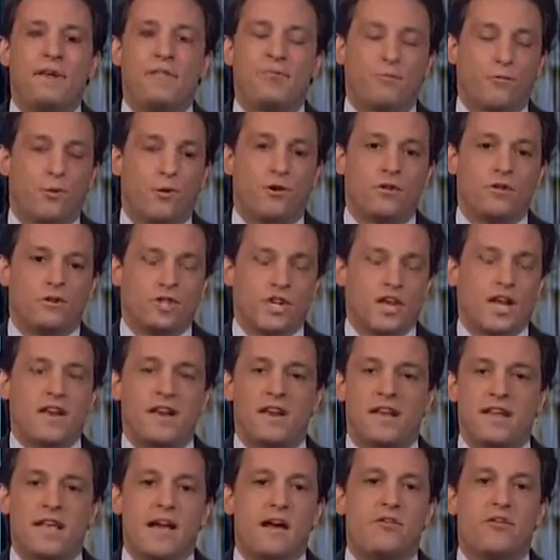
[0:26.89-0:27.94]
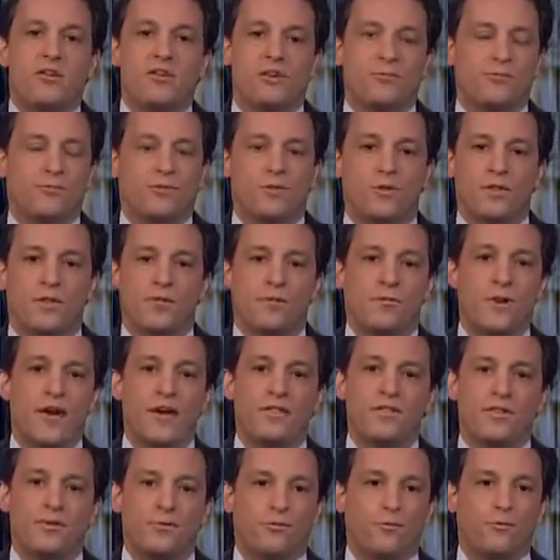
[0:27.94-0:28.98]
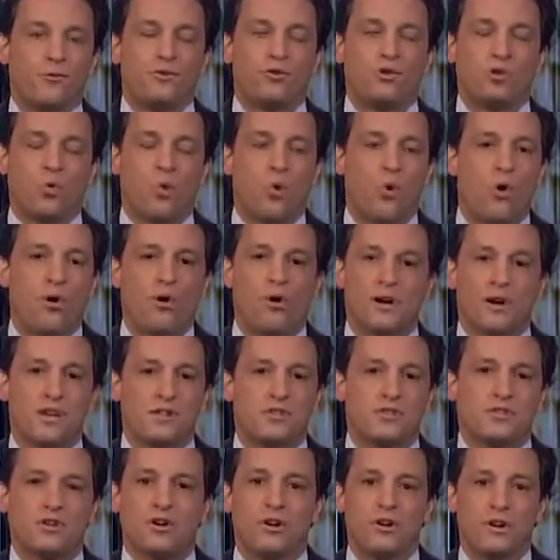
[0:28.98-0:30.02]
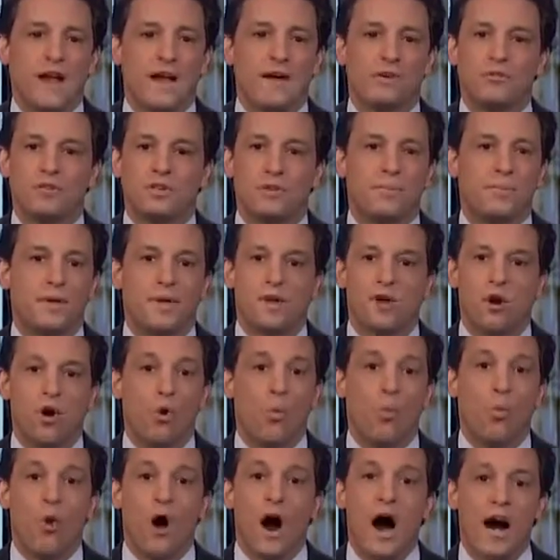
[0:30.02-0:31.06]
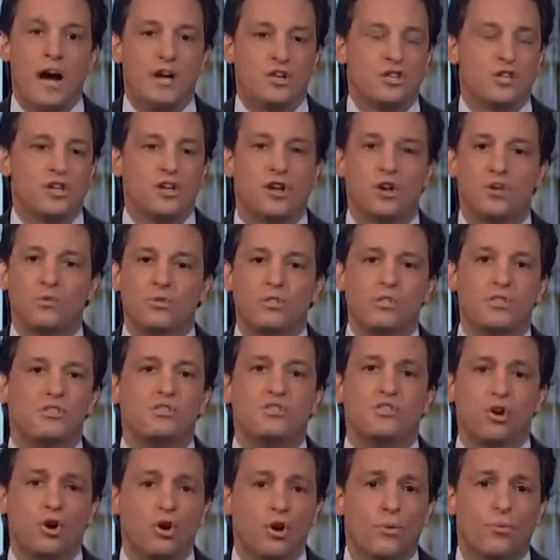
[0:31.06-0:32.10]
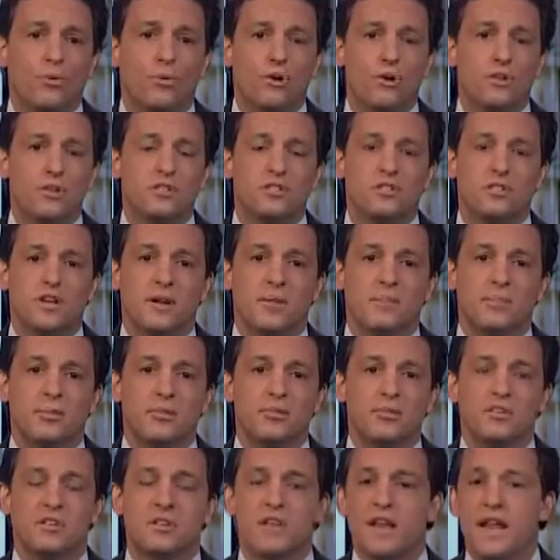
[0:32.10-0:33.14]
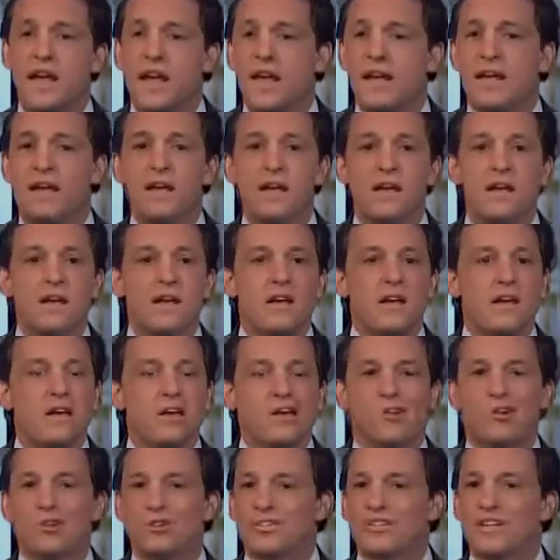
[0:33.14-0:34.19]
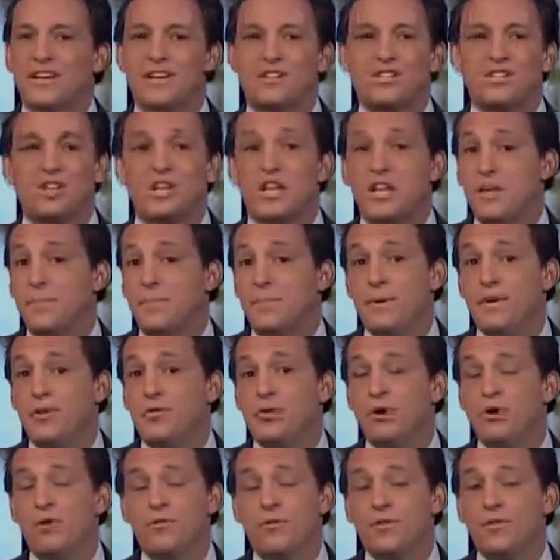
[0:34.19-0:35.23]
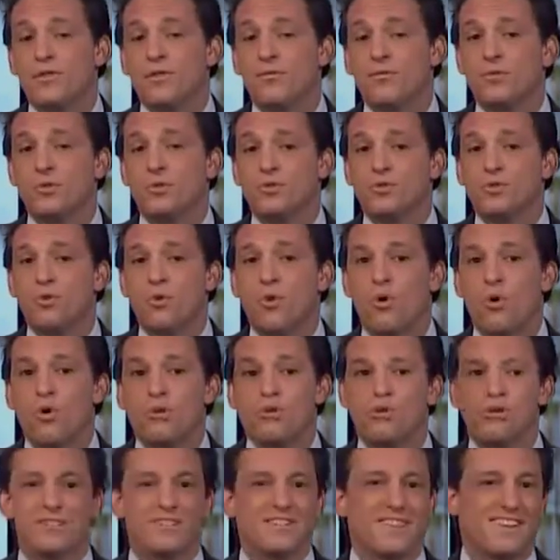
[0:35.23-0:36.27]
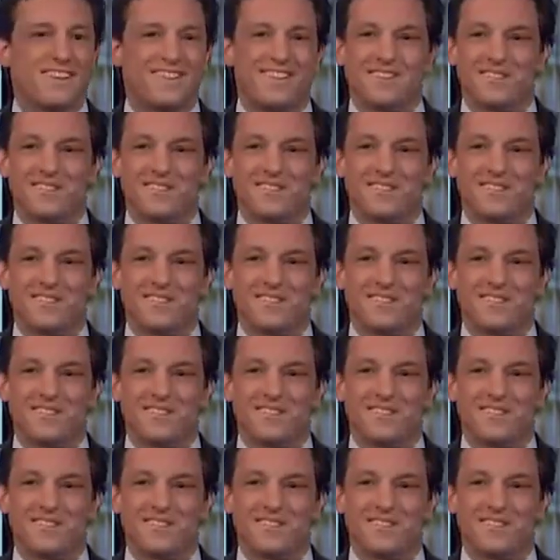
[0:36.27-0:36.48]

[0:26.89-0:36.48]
for Janet Yellen and for the Fed, the first quarter has turned out to be a wash. You know, with these durable goods numbers today, it looks like GDP growth in the first quarter is like